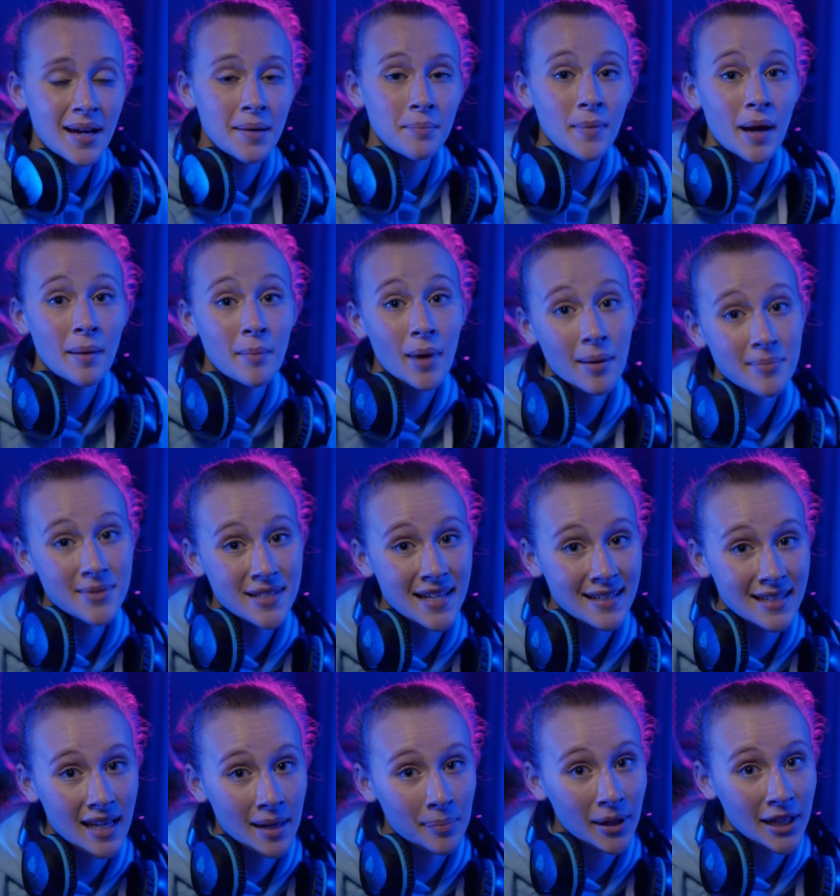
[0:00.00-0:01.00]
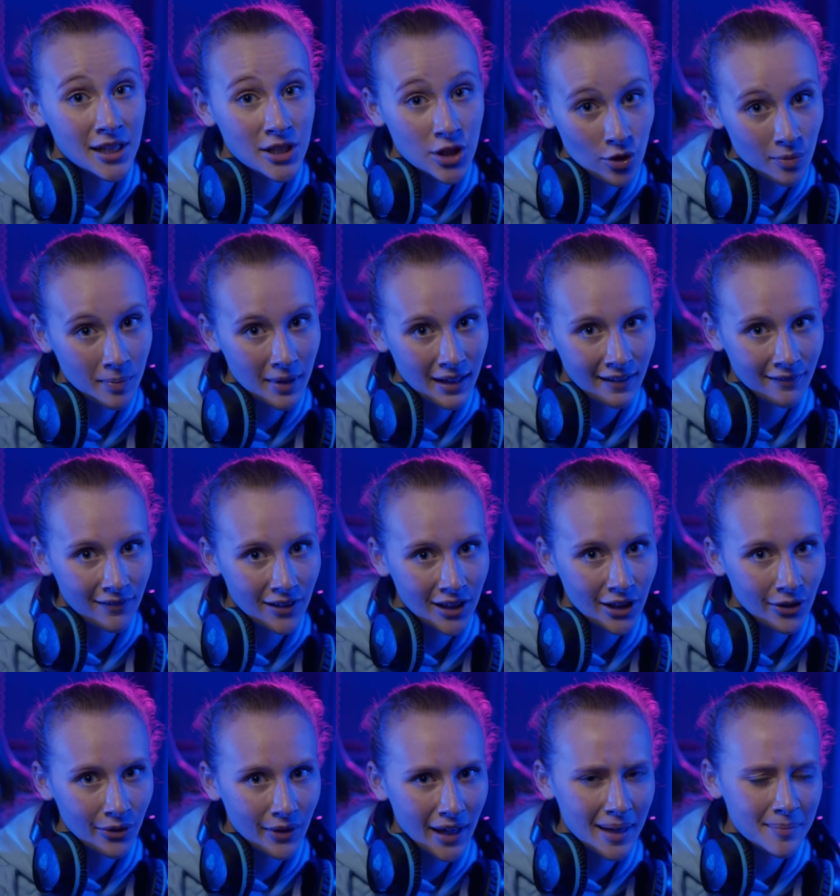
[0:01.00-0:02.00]
My mom says I play too many
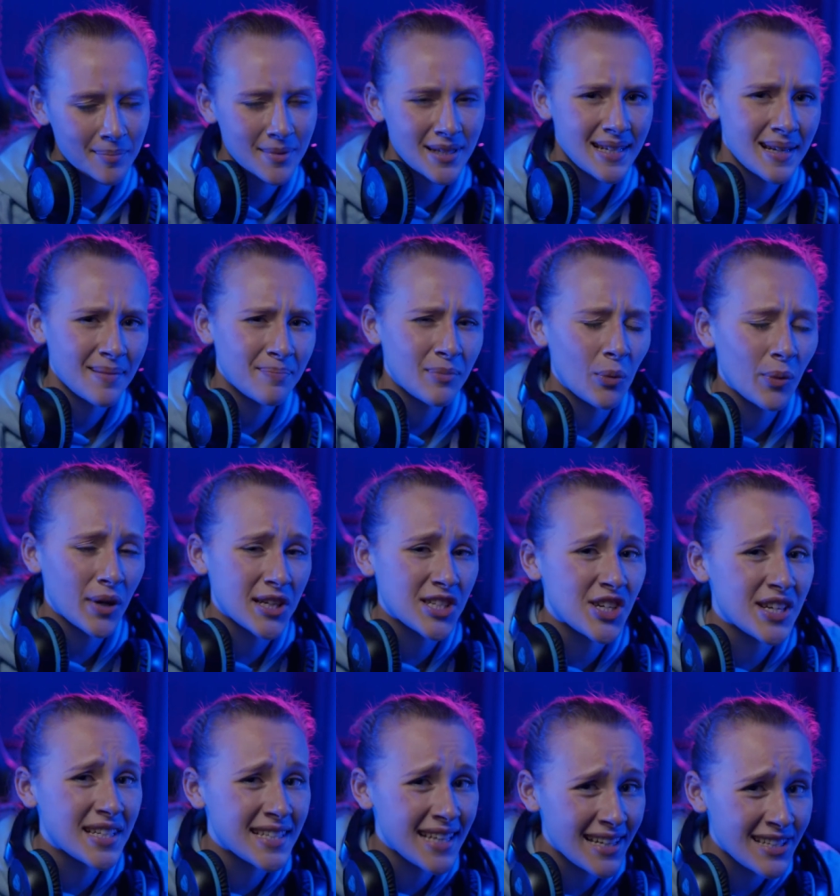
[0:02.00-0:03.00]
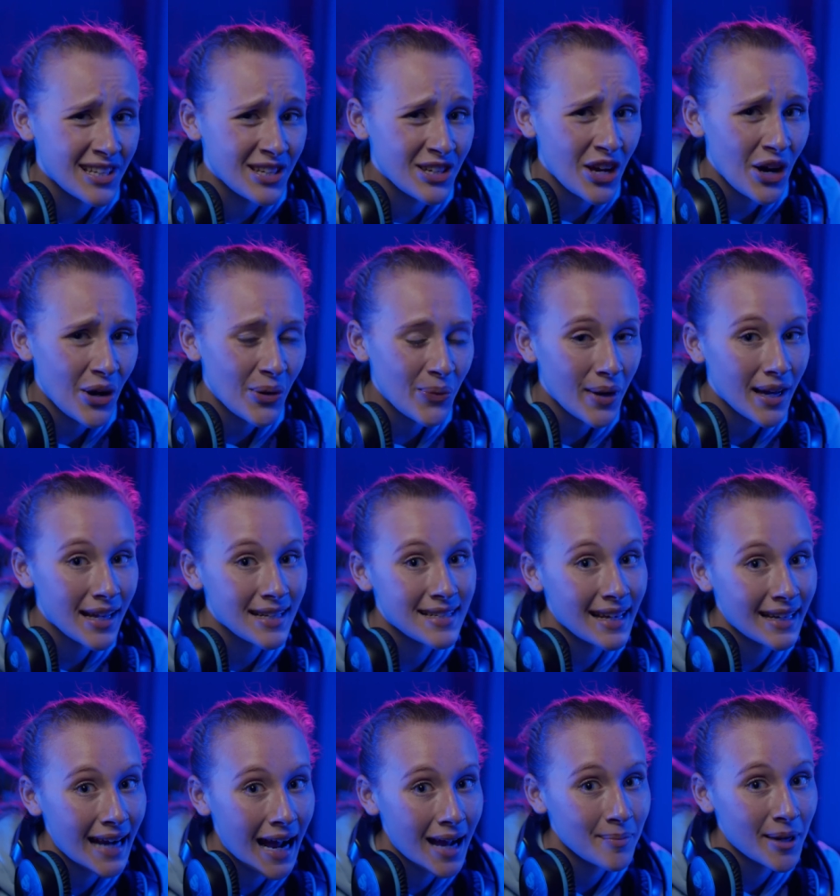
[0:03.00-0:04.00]
video games, but what she doesn't know is
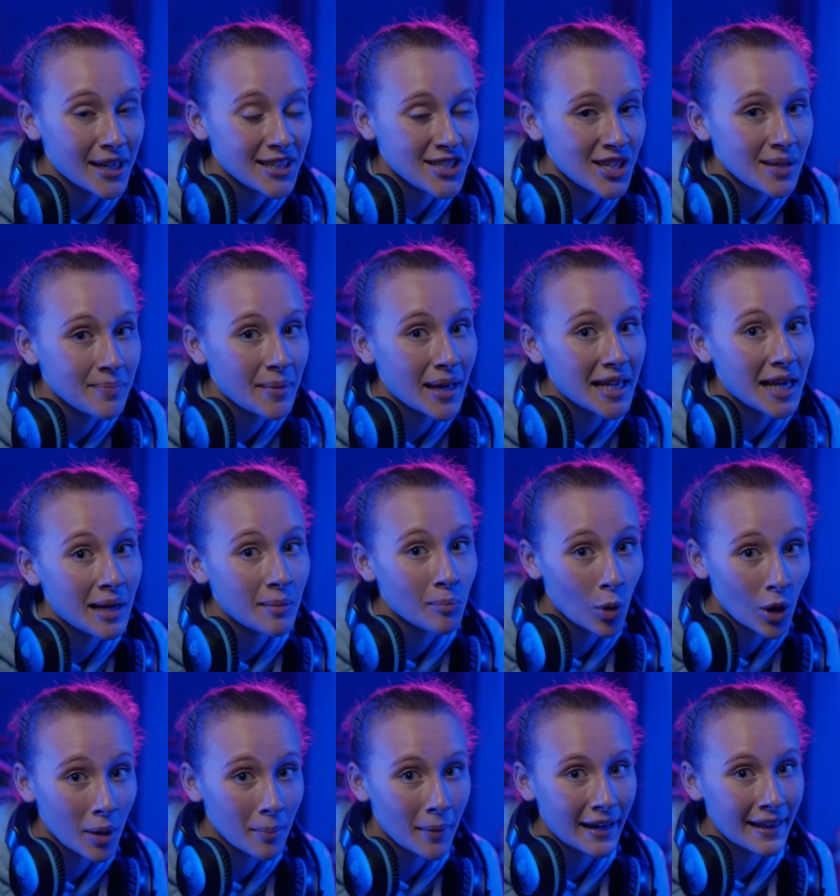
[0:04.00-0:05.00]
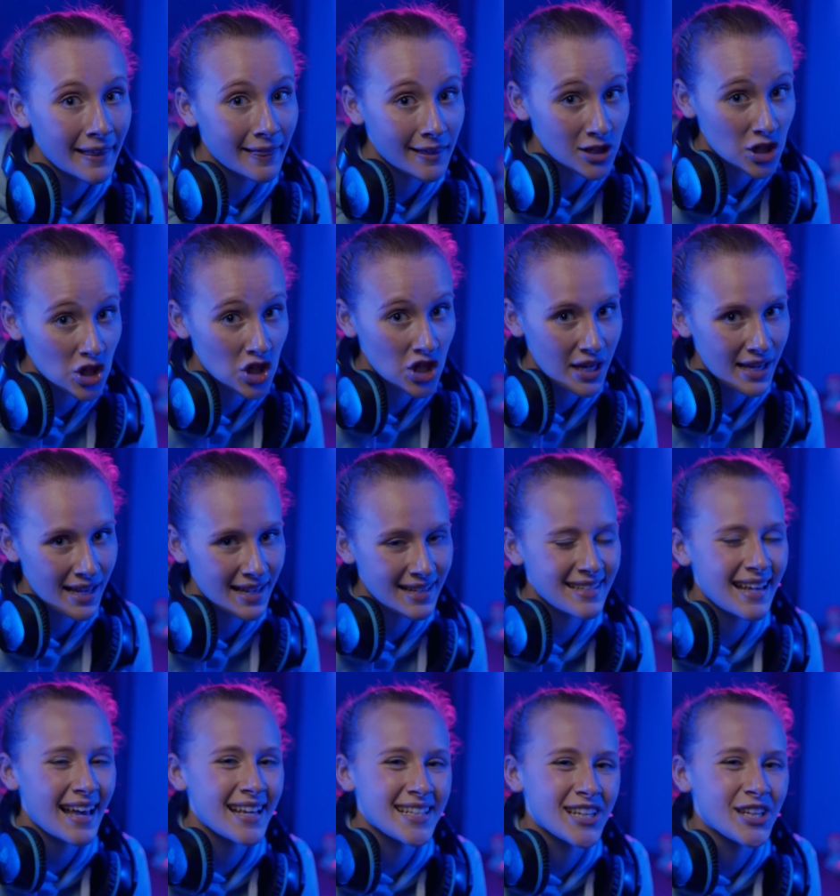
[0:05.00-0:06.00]
that I'm actually making more money than she
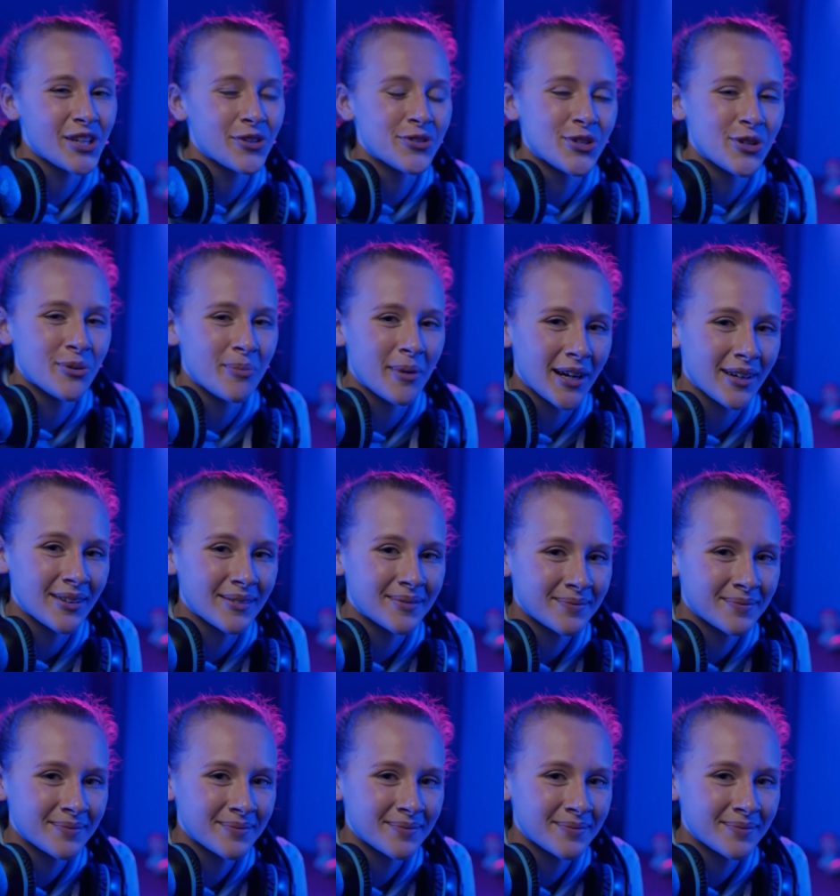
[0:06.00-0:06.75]
is as a YouTuber.